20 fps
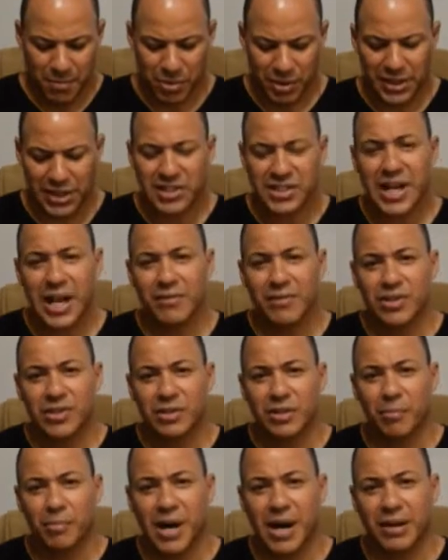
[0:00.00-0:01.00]
But let's dive into
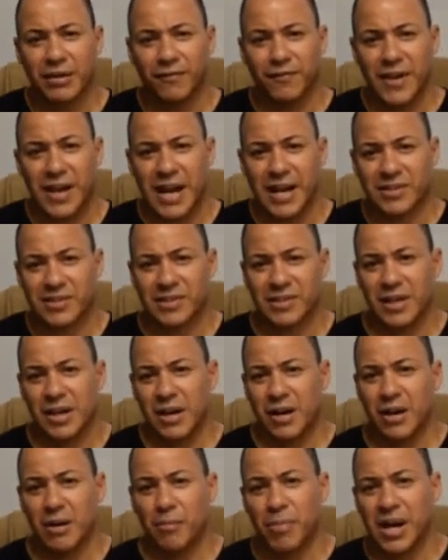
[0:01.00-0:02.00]
the bond facts.
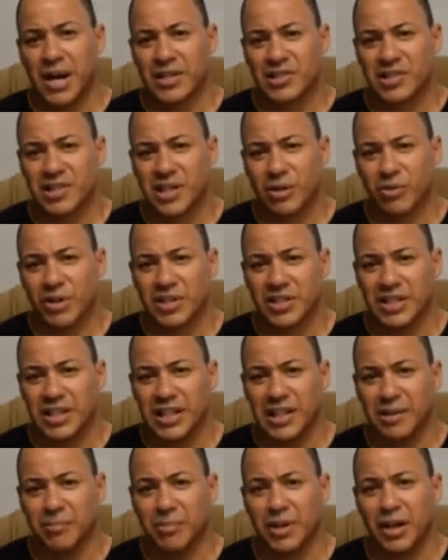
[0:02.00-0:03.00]
Our bond steering
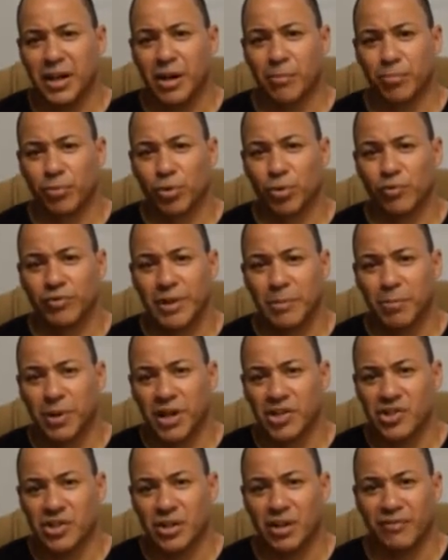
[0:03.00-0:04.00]
team approved a
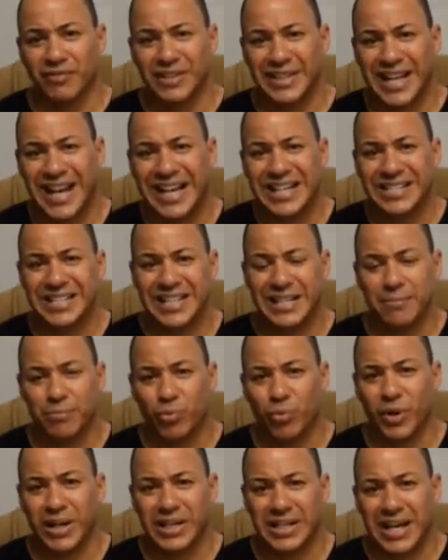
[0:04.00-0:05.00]
budget of
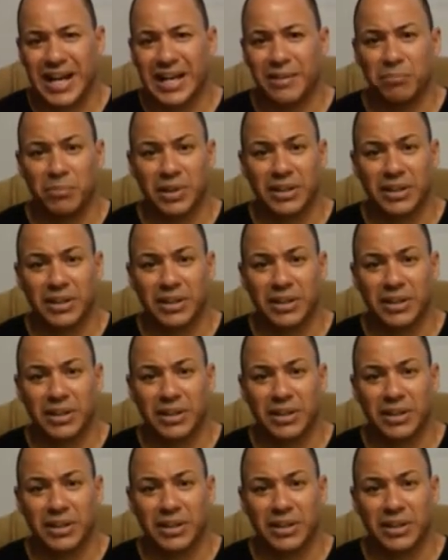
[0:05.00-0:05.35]
$19.9